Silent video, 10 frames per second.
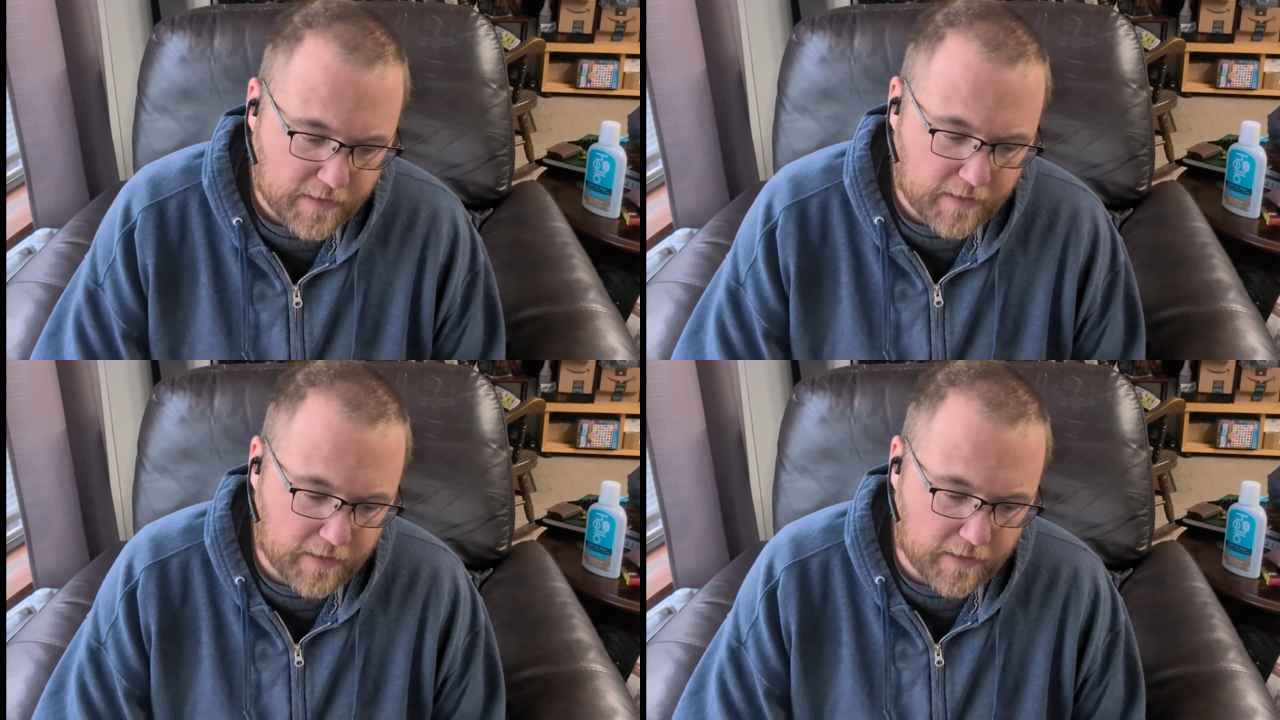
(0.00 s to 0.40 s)

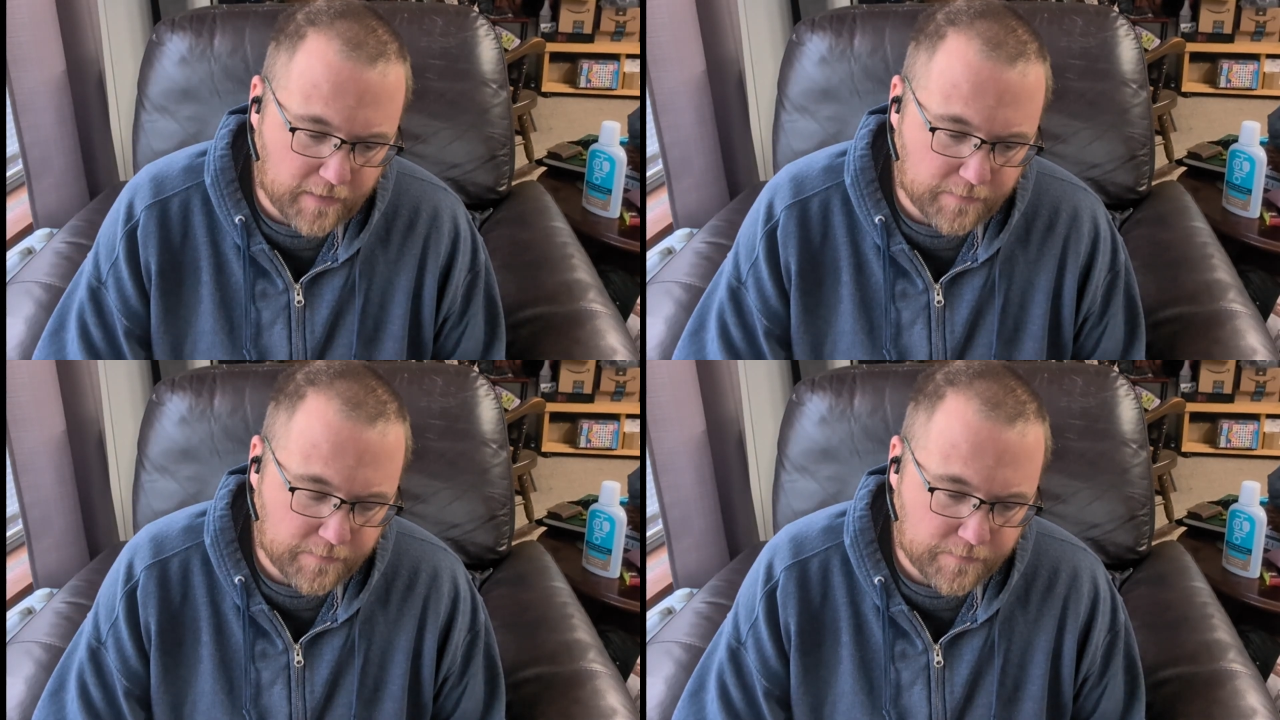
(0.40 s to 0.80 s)

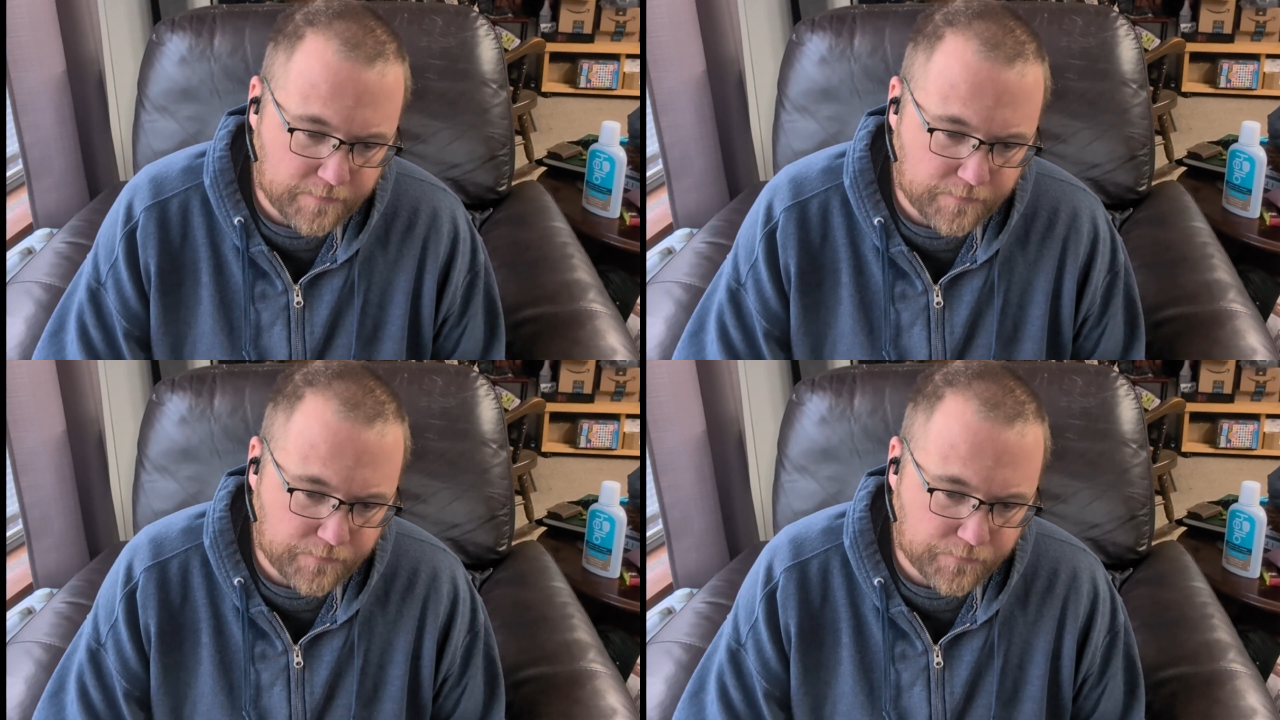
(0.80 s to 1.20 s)
Um,
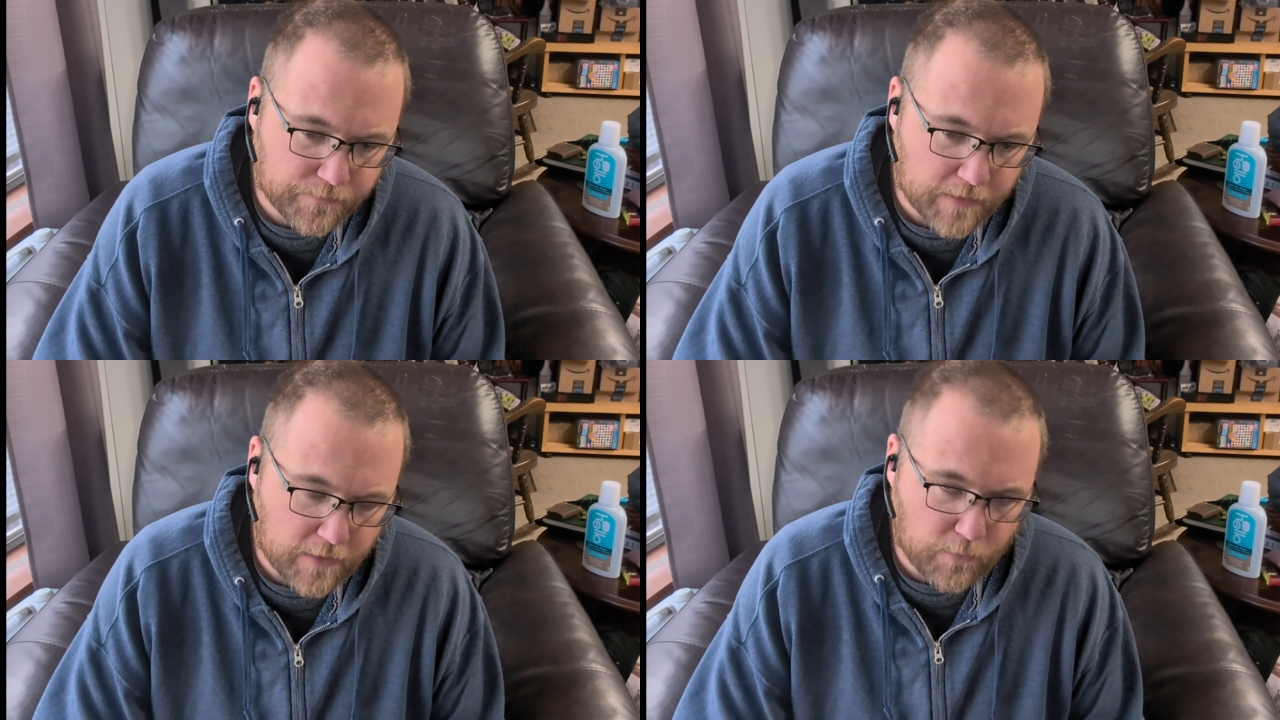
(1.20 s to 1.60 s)

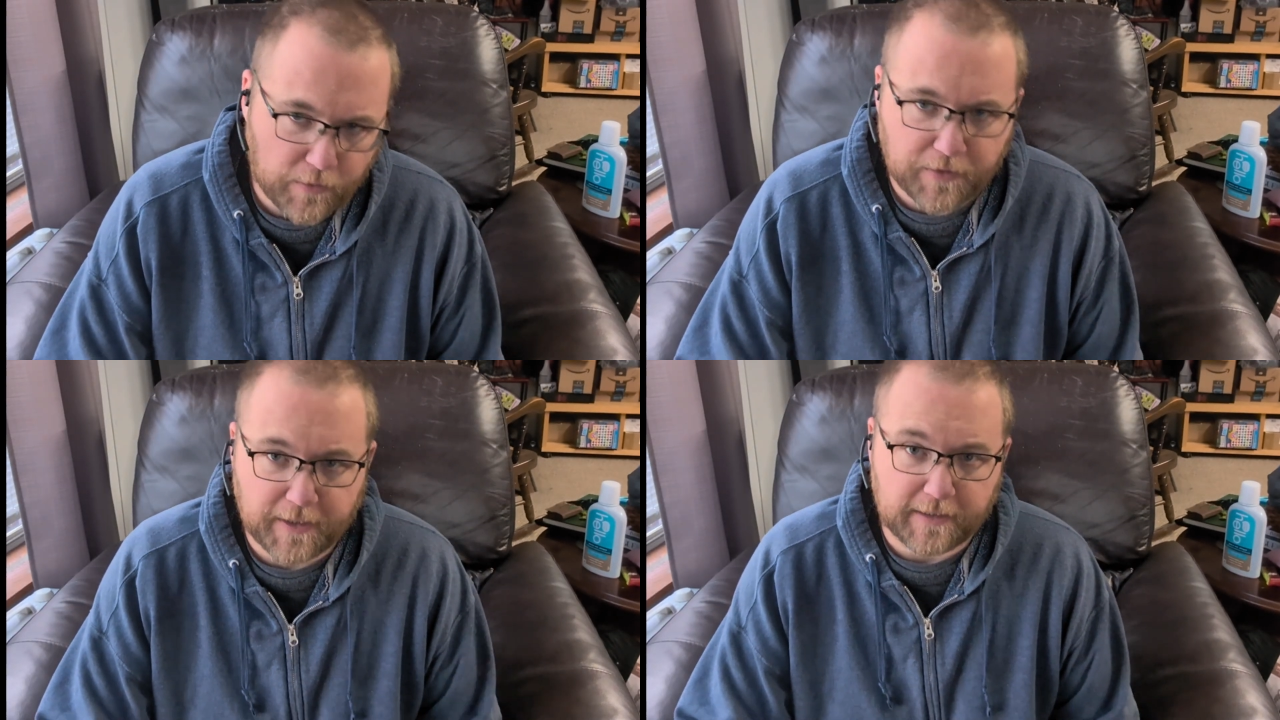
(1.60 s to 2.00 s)
One
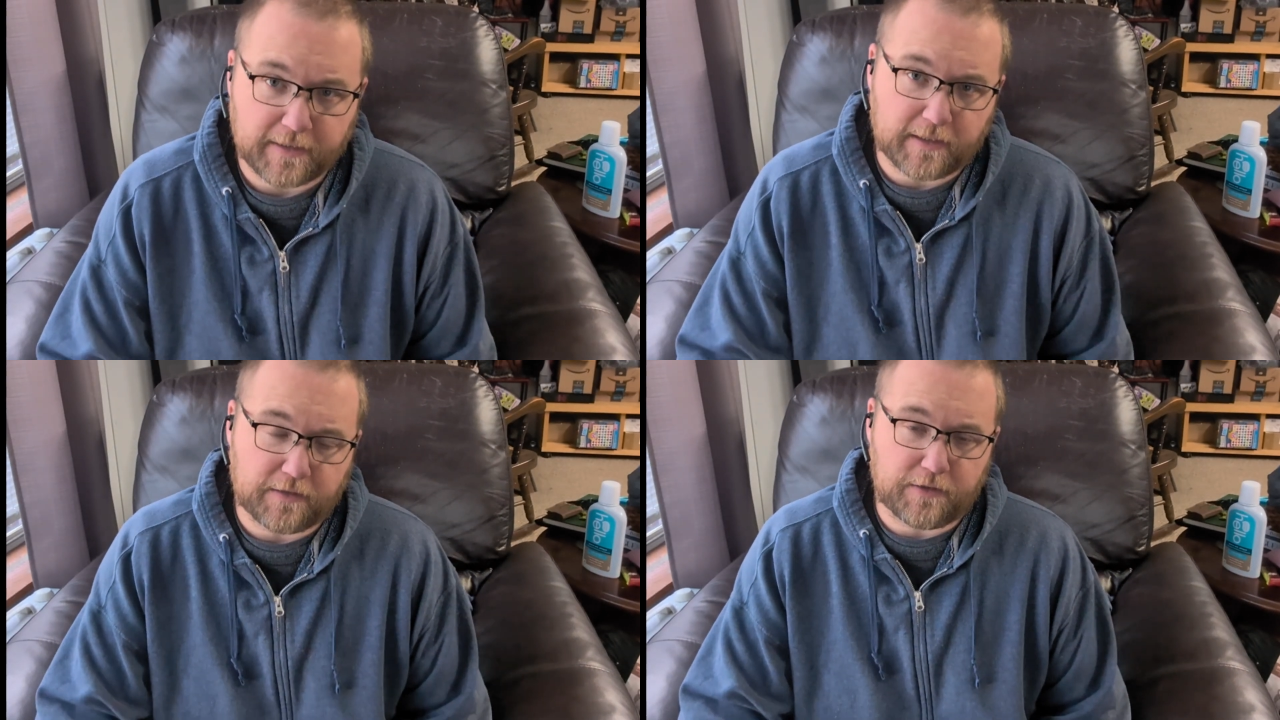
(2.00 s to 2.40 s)
thing that
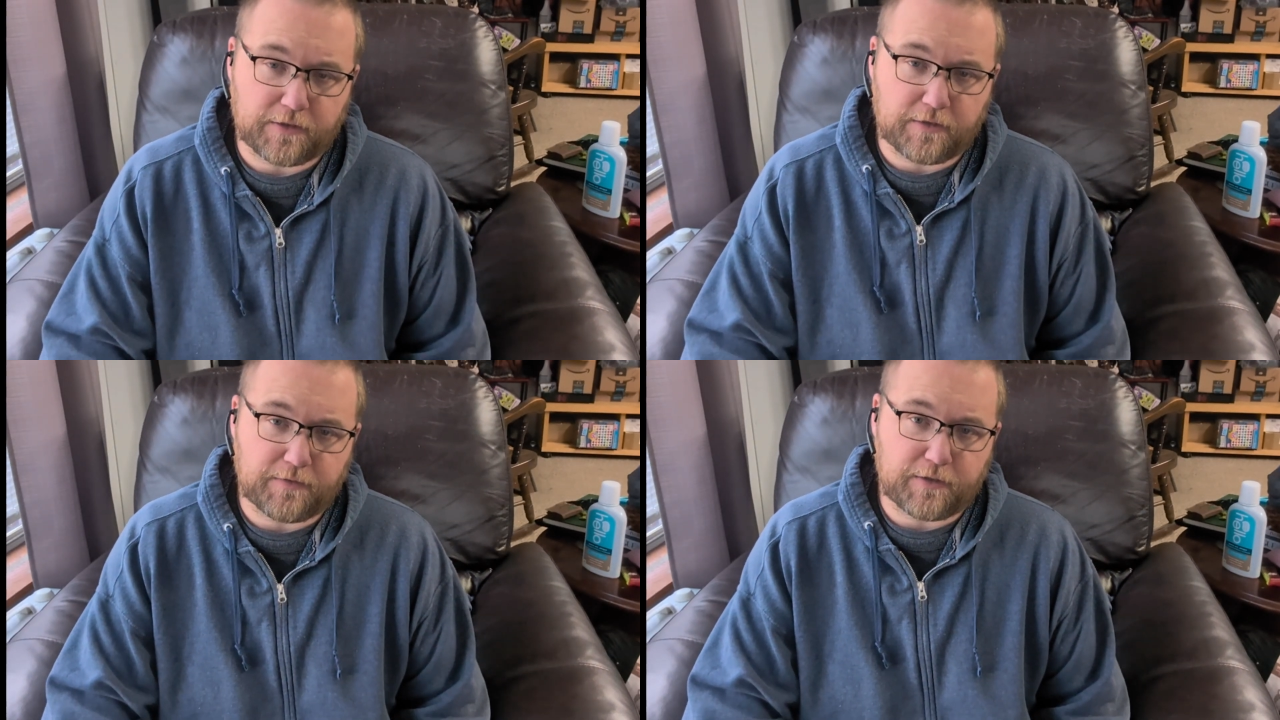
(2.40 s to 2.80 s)
doesn't
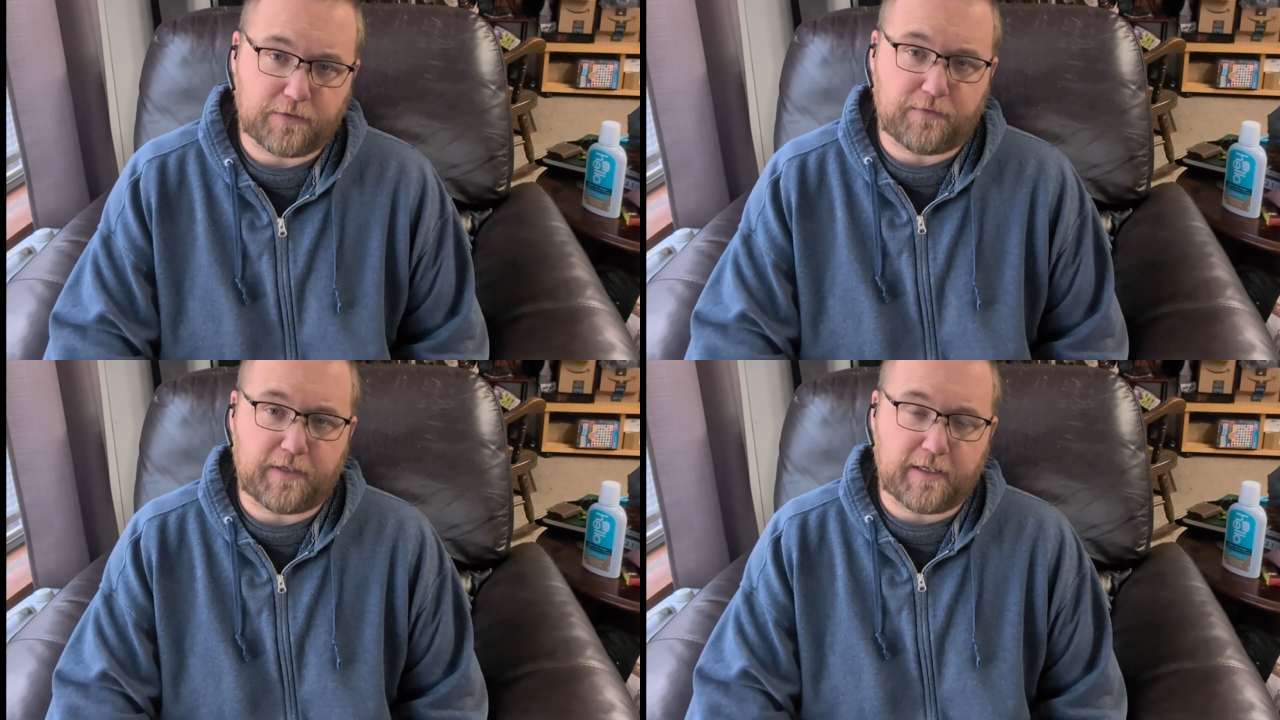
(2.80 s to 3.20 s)
deserve its own
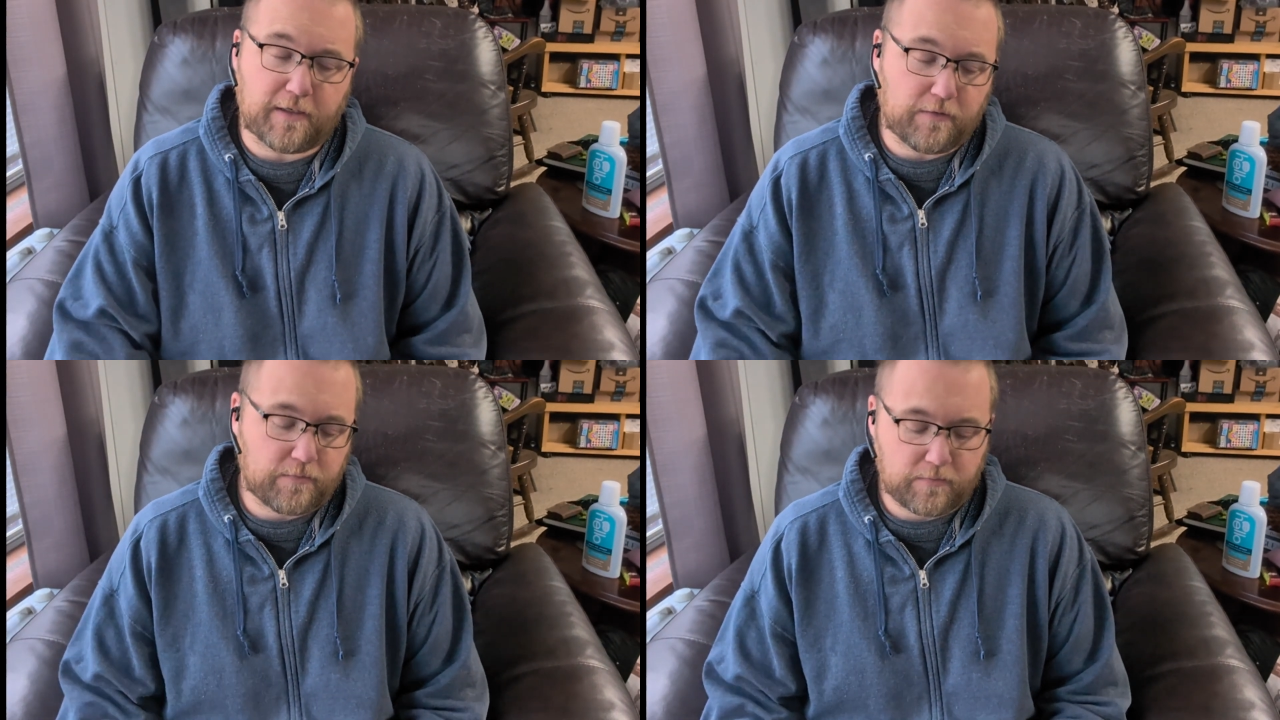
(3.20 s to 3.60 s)
video,